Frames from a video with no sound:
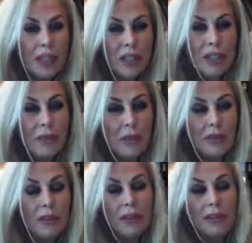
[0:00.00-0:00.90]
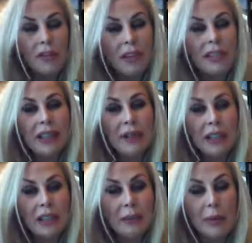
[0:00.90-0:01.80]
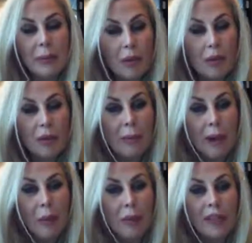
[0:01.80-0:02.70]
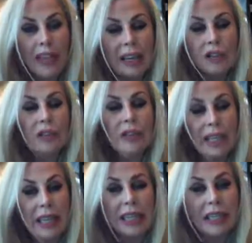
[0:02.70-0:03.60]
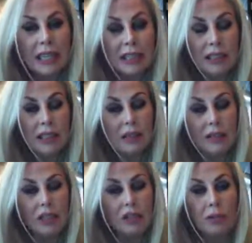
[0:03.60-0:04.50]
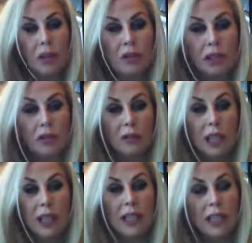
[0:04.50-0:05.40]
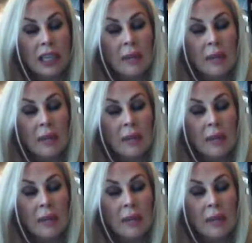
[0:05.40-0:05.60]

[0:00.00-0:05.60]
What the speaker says: join us tomorrow to find out a little bit more about what the actual daily tasks of a digital marketer look like.